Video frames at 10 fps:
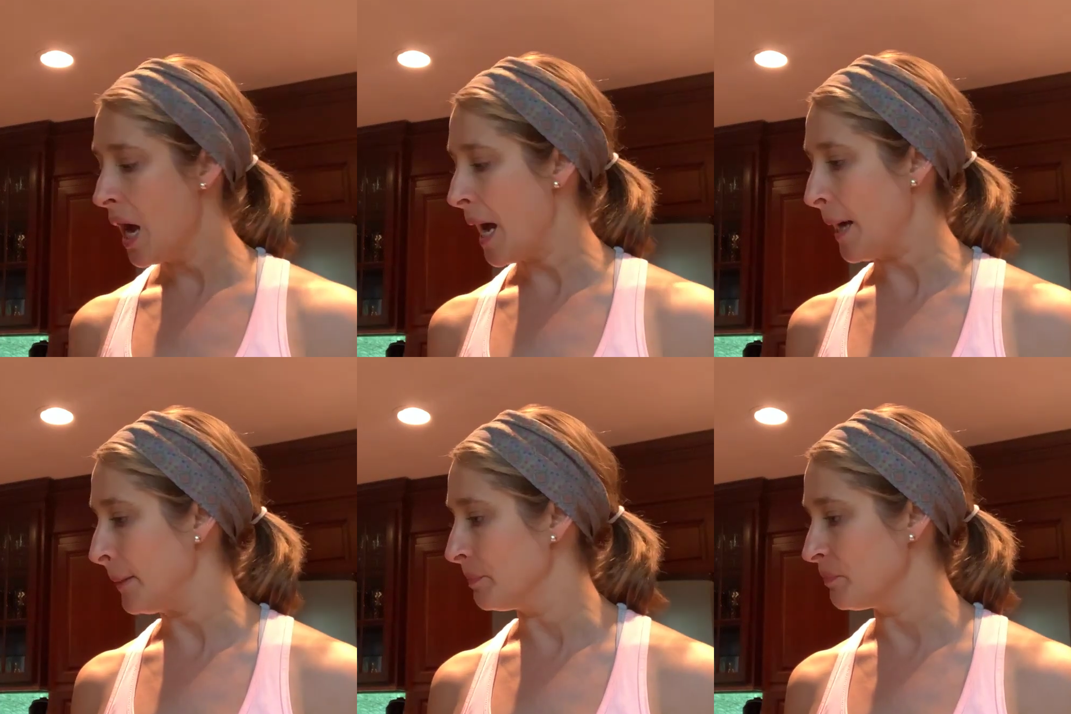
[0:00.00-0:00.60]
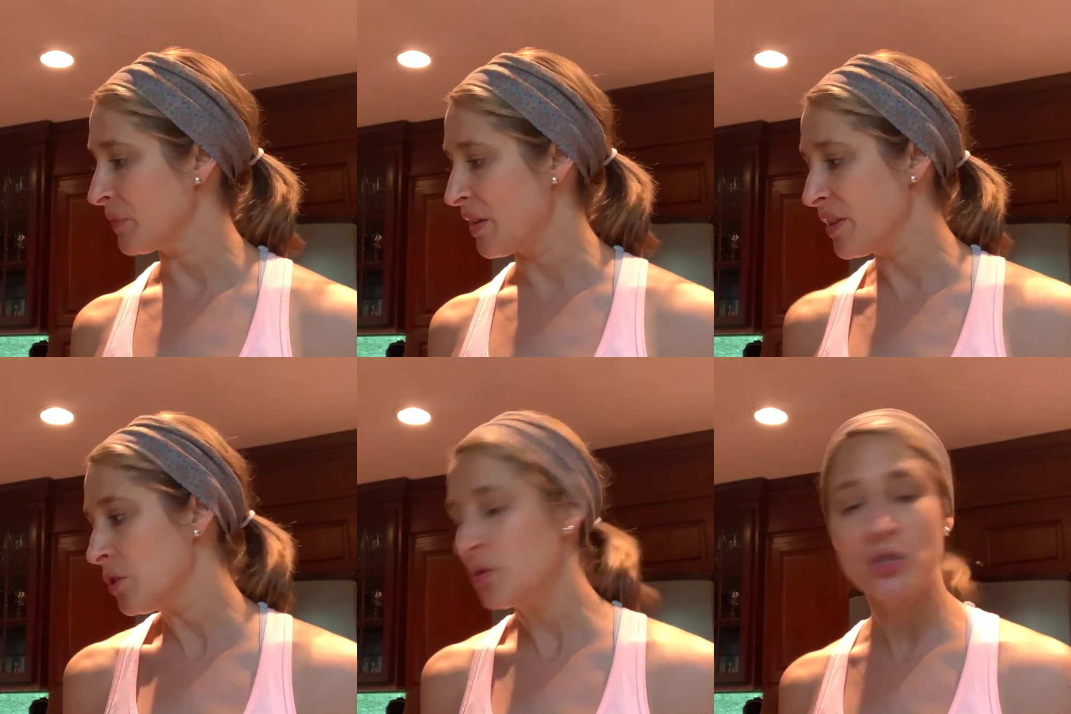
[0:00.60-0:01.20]
I
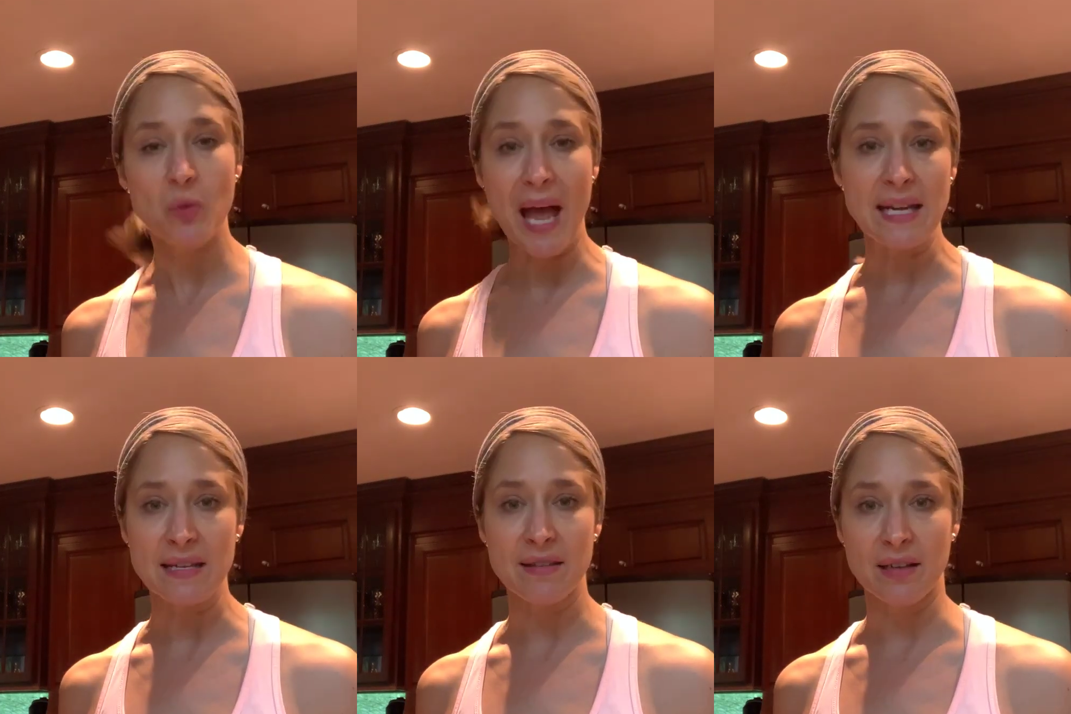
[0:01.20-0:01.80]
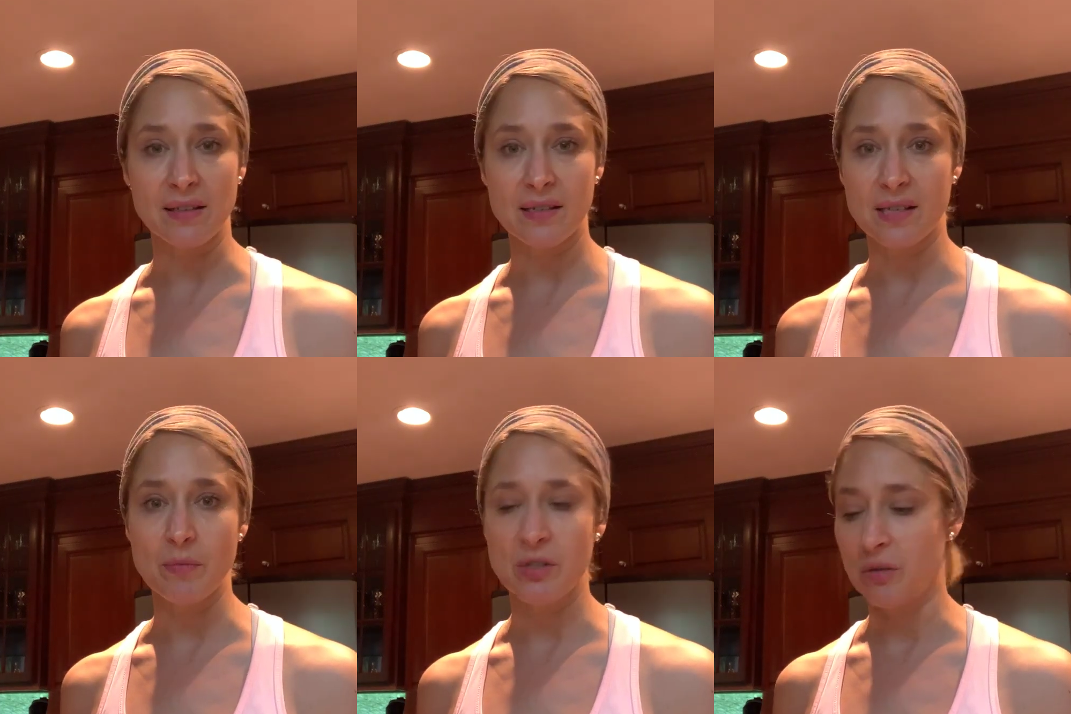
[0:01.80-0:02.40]
think you could do anything to
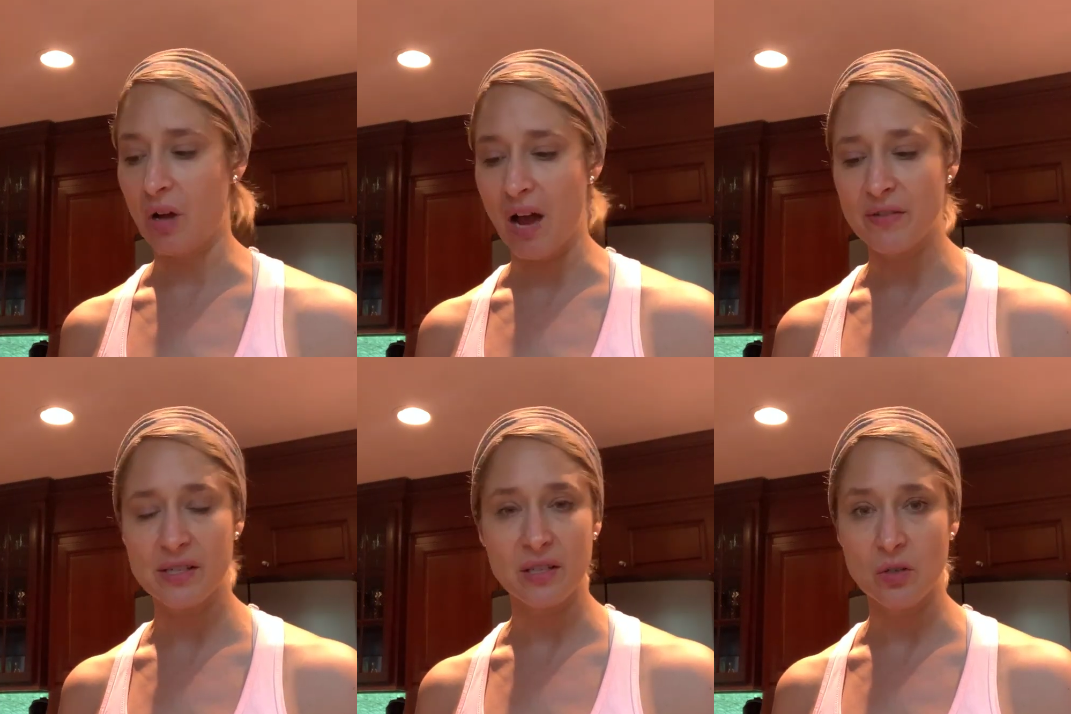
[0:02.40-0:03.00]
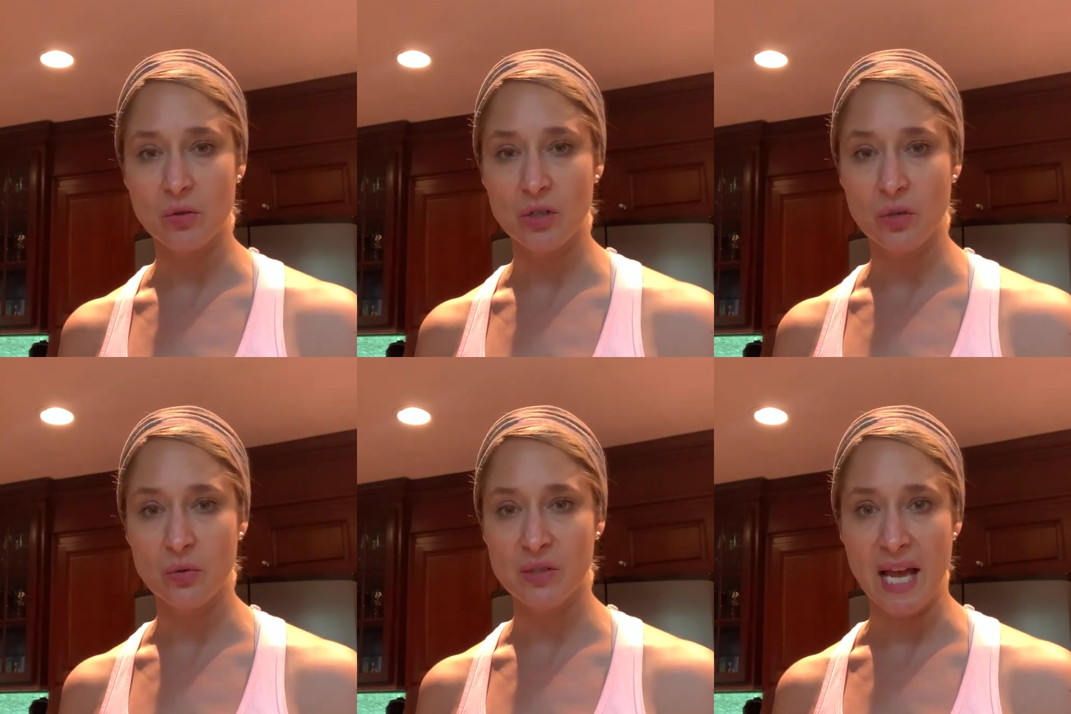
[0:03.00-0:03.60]
substitute. Obviously, you could
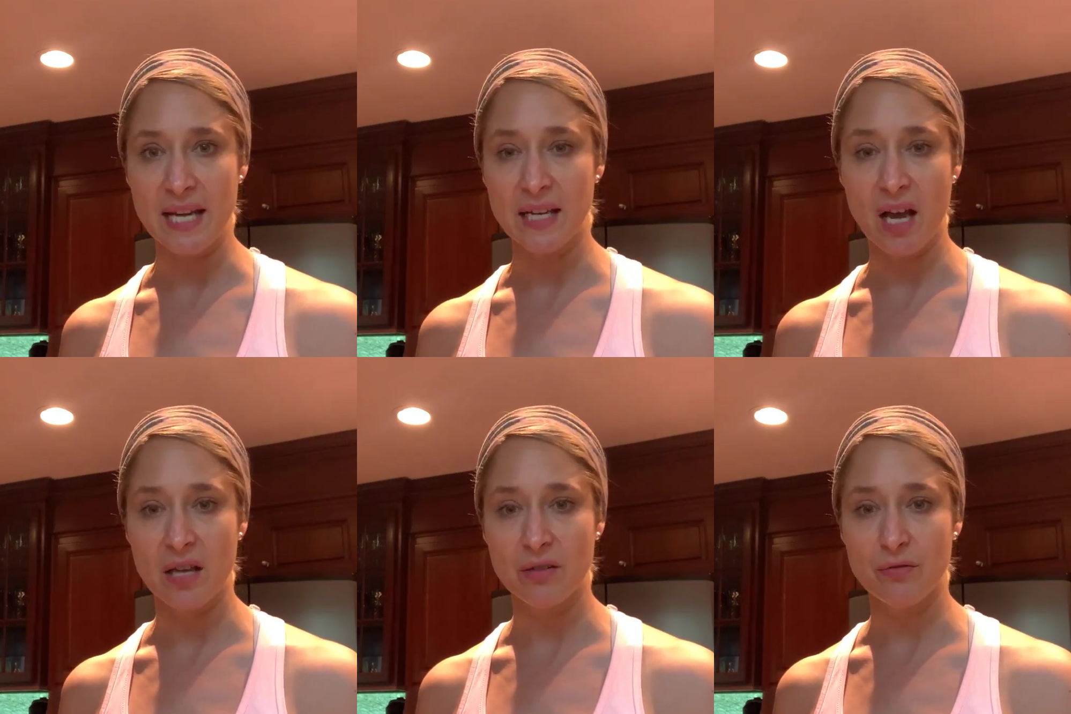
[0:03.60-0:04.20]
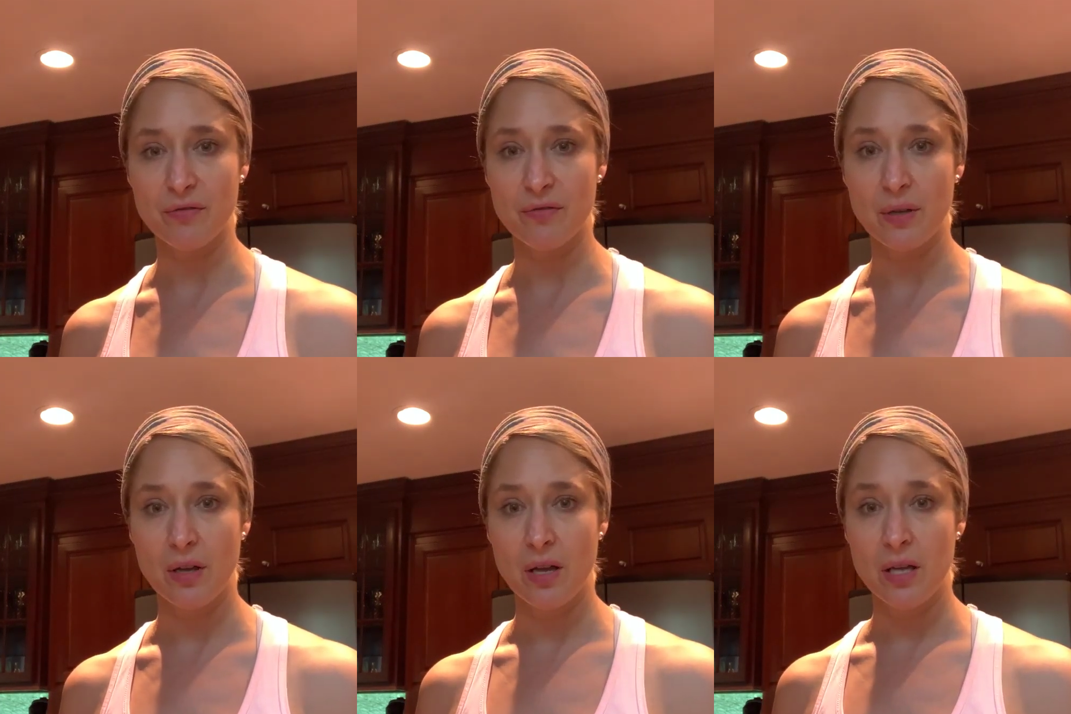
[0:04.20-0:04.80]
use any kind of
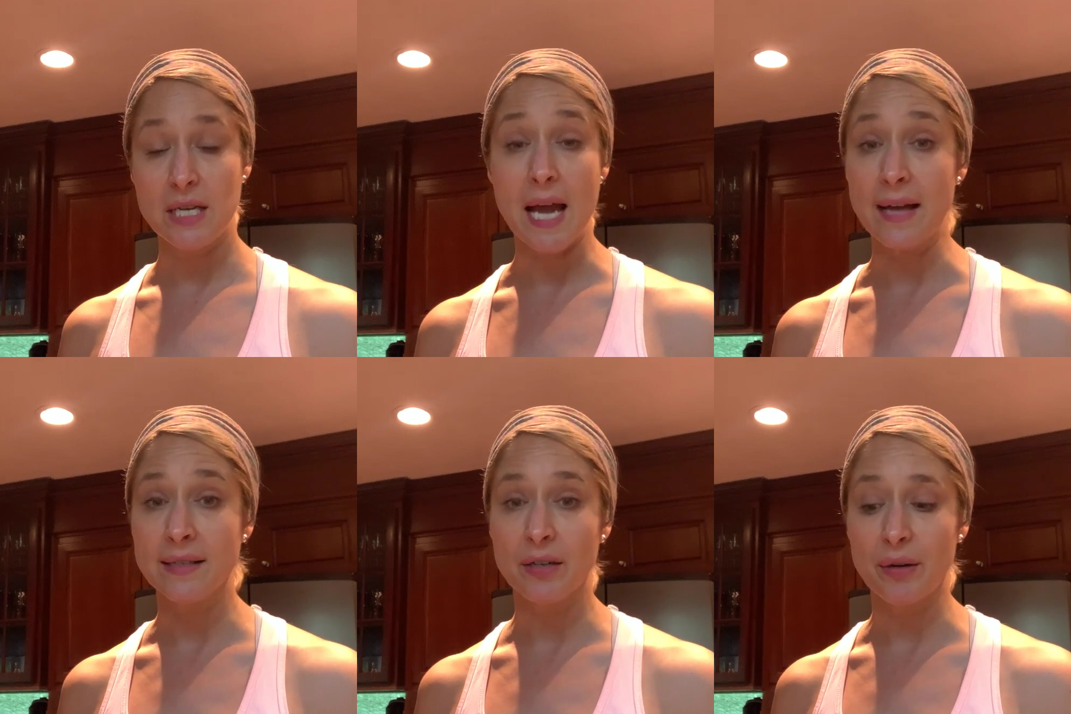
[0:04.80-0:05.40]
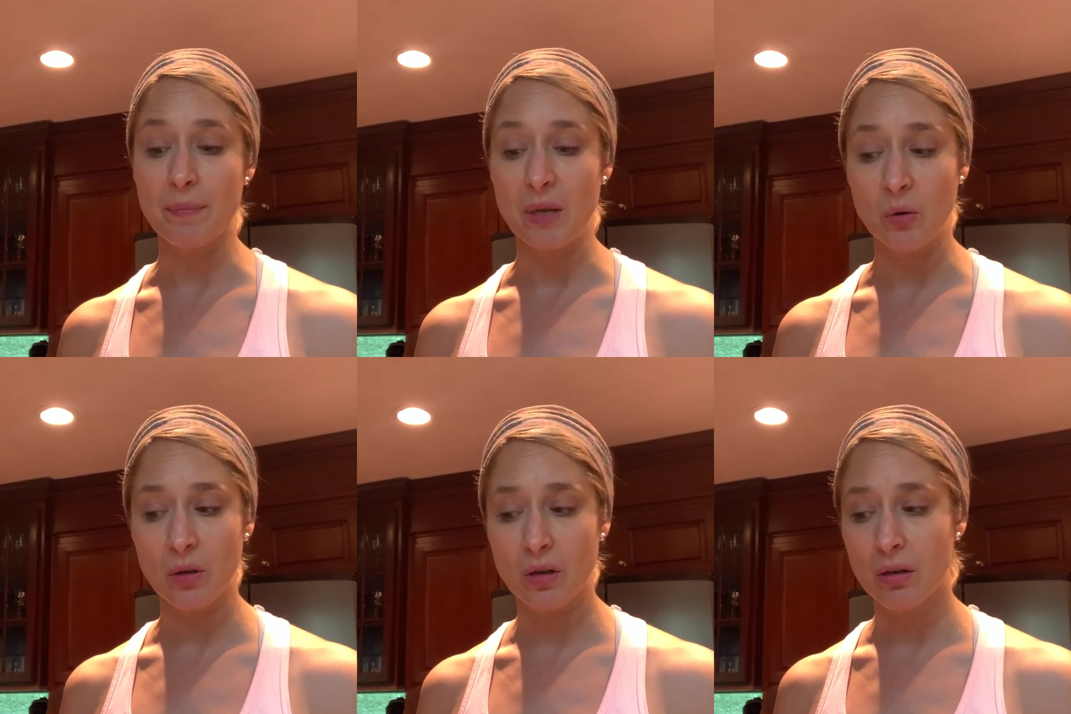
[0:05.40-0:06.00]
non-dairy
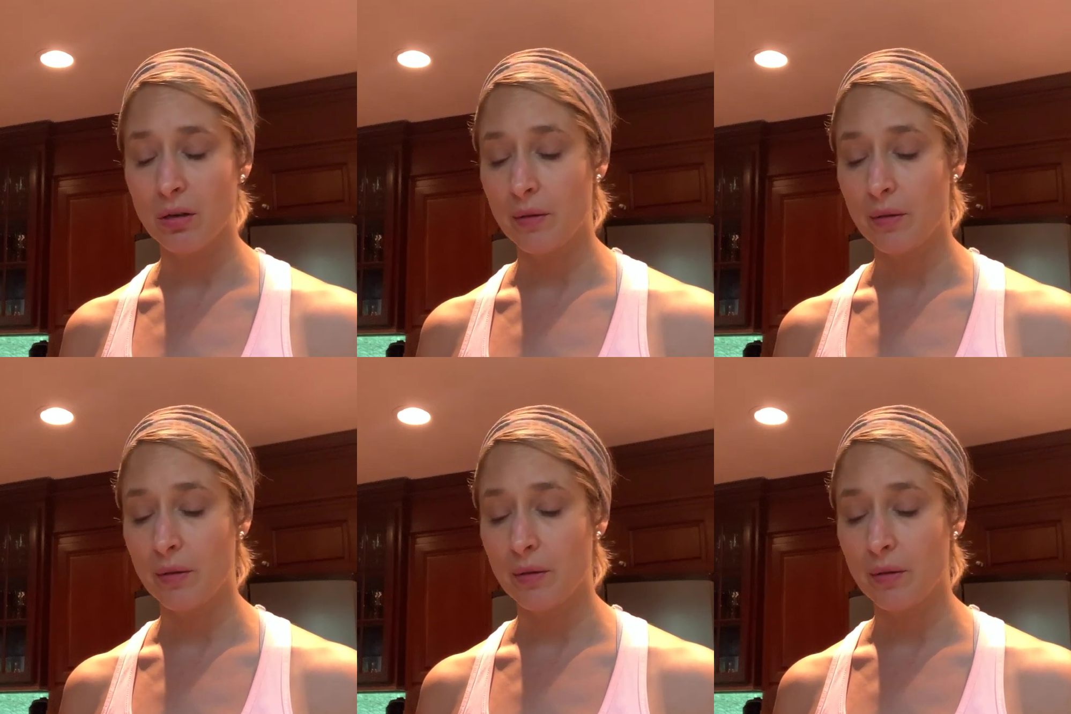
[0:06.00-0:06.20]
milk.